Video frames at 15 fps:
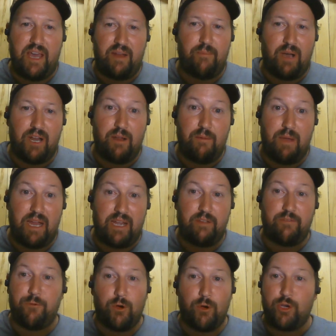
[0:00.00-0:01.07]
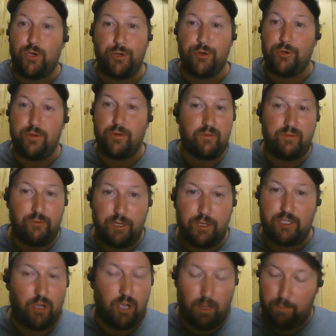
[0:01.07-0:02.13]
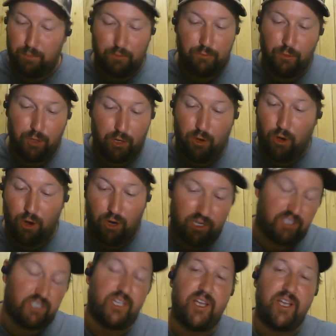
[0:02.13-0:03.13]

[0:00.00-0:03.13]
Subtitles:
amount of money for a kudu, for example, for the carcass